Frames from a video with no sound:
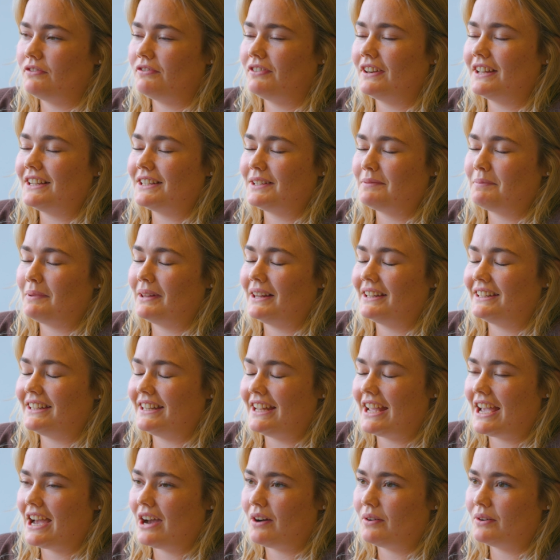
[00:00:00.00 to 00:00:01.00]

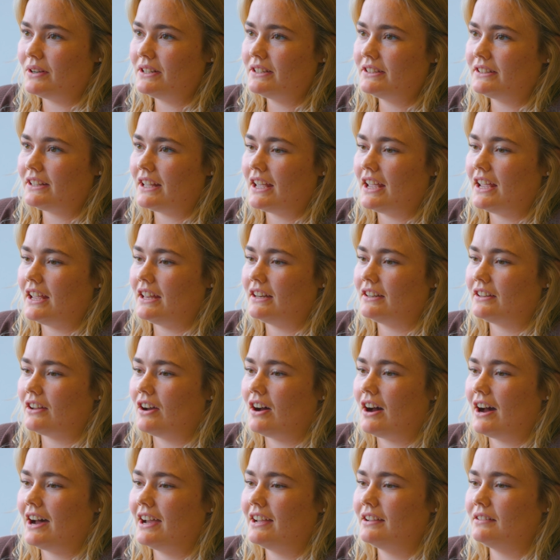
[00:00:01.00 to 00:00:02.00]
flexibility hours, and
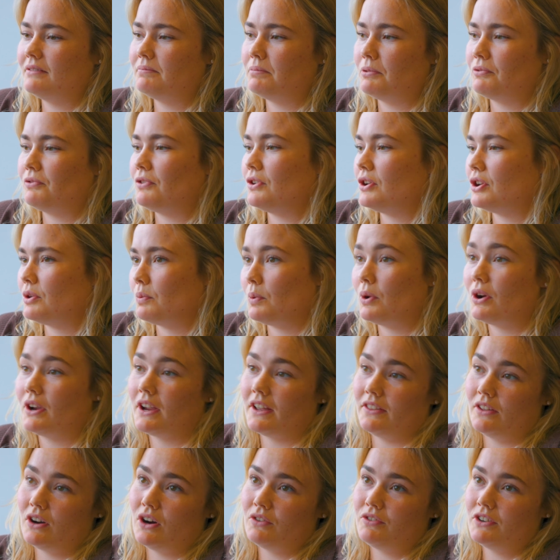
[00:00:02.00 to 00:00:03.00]
I prefer to work
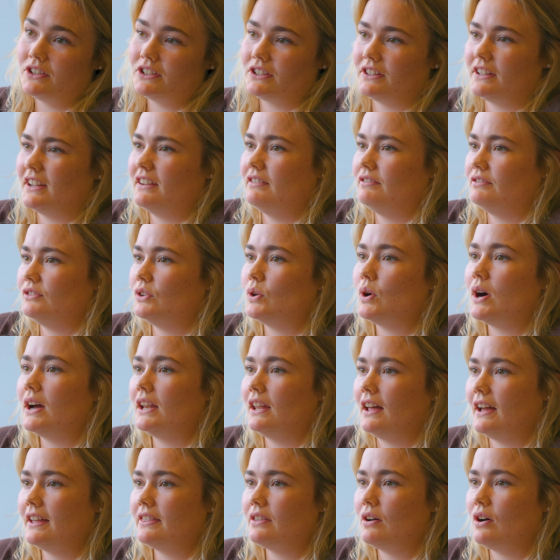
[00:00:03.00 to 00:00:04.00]
in the office. I quite
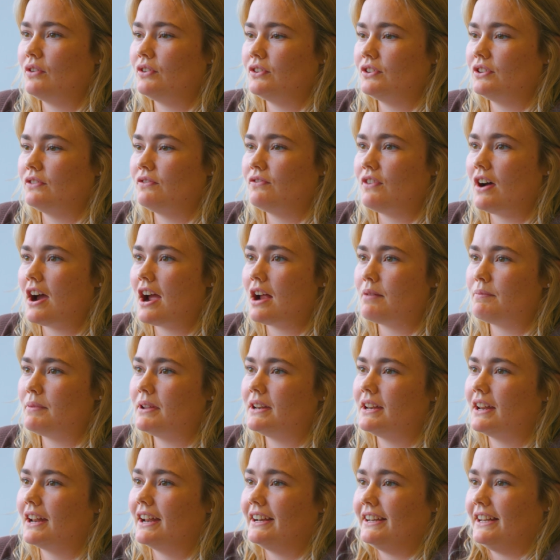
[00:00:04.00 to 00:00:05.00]
like the office
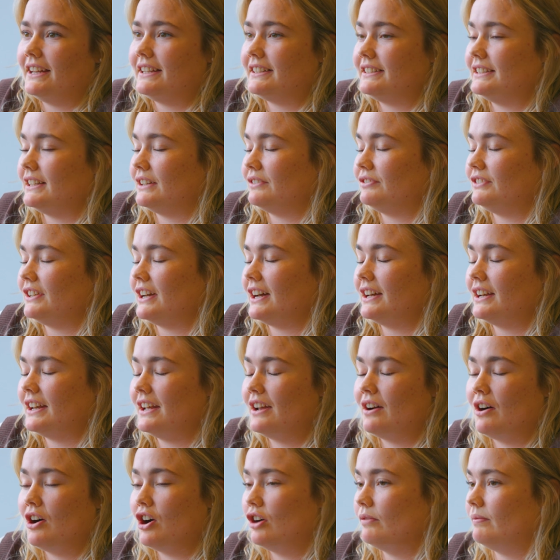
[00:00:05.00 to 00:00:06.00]
environment and I get stuff done
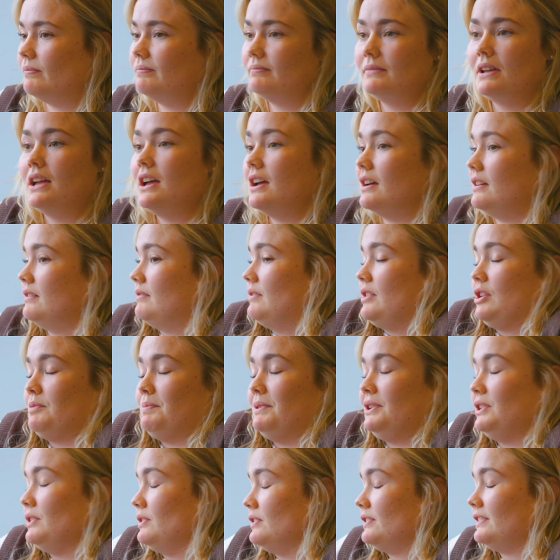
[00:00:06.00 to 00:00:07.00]
at home. I'd
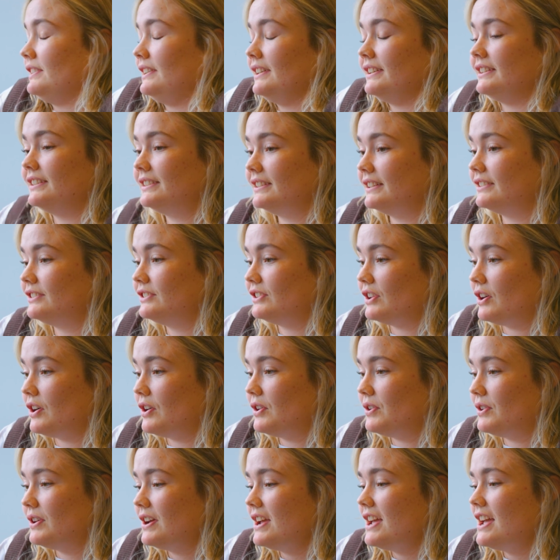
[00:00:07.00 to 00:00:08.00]
be useless,
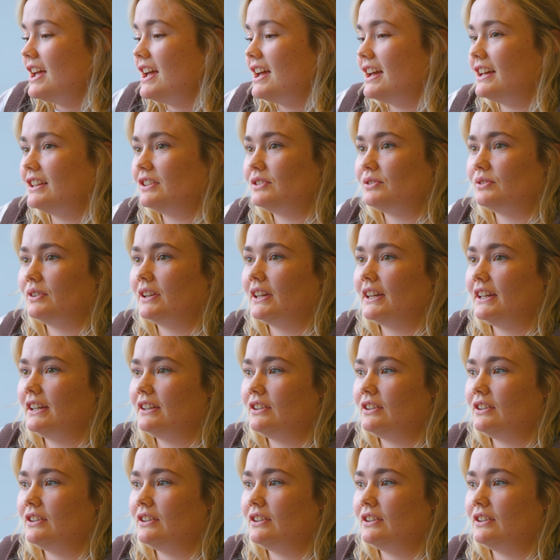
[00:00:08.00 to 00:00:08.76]
so it's really